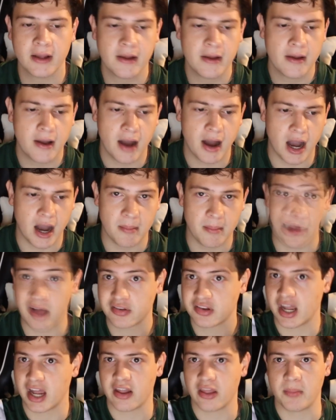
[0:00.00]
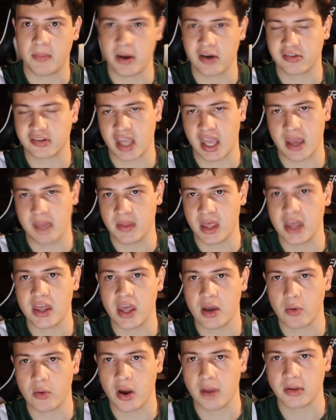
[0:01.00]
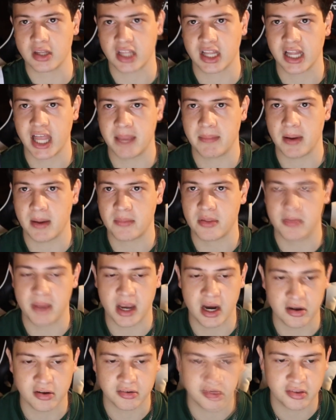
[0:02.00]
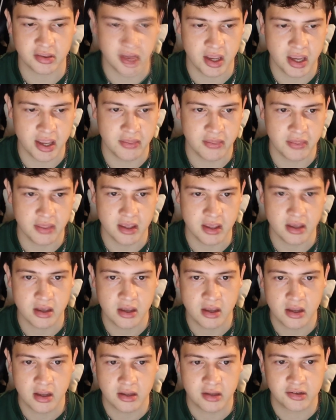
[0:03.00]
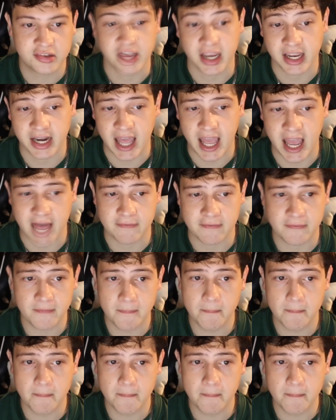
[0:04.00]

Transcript: Outside of the Bears game, they were able to clamp up the Bears in the second half.